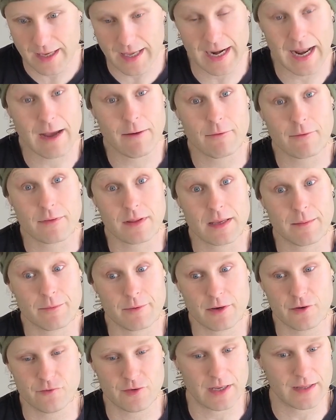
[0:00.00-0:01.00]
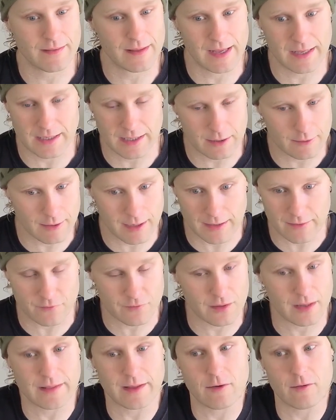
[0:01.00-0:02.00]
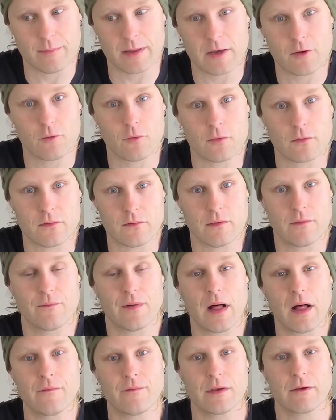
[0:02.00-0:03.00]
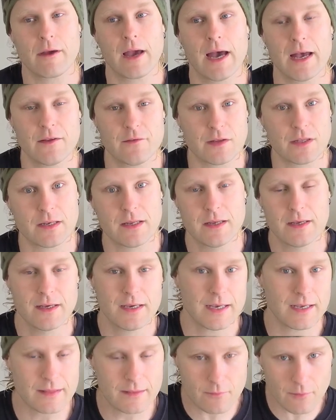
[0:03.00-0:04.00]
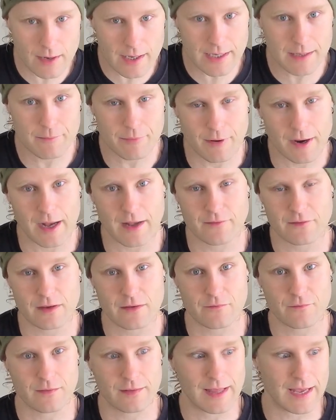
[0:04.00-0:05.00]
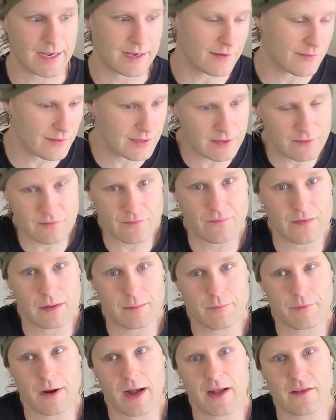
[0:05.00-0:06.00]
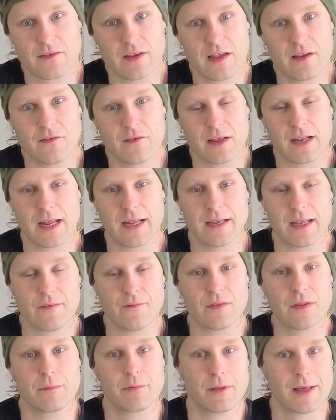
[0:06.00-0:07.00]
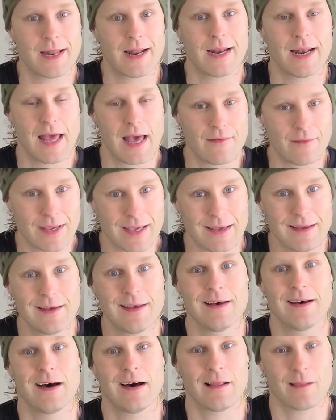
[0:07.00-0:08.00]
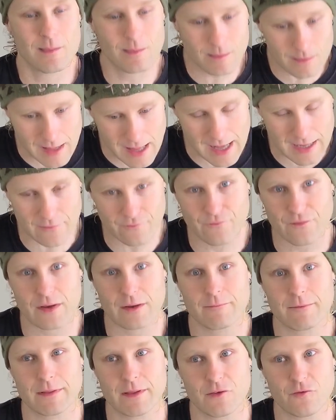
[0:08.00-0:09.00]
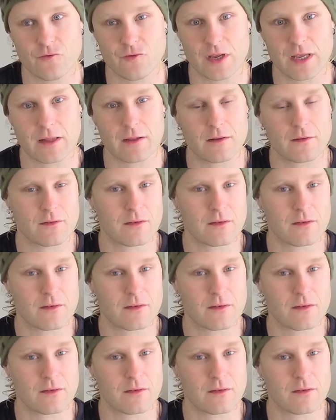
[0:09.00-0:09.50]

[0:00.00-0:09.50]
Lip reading: I would really appreciate that, you know, and I just thought that would be cool to involve you guys in the writing process for that, because it is a fun process, and I definitely plan on having a lot of fun with this jingle.